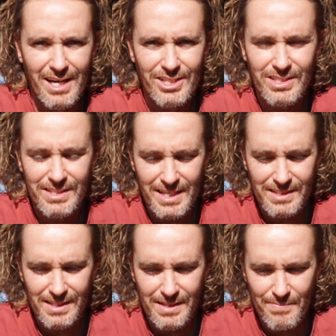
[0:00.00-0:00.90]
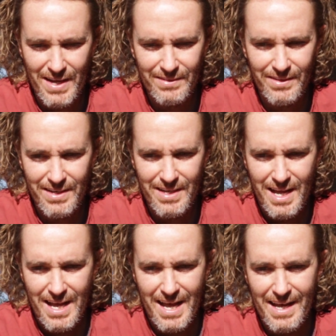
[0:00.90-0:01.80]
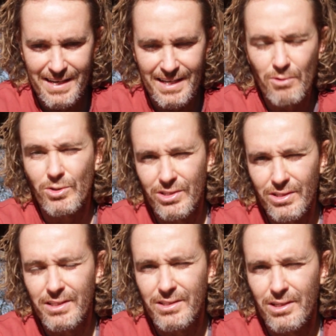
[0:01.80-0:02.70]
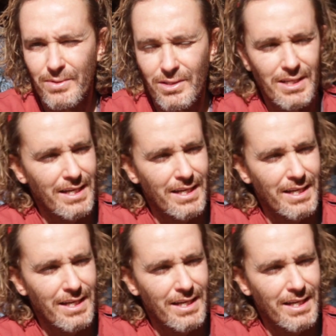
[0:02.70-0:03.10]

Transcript: I just tested the battery, and it was dirty terminals.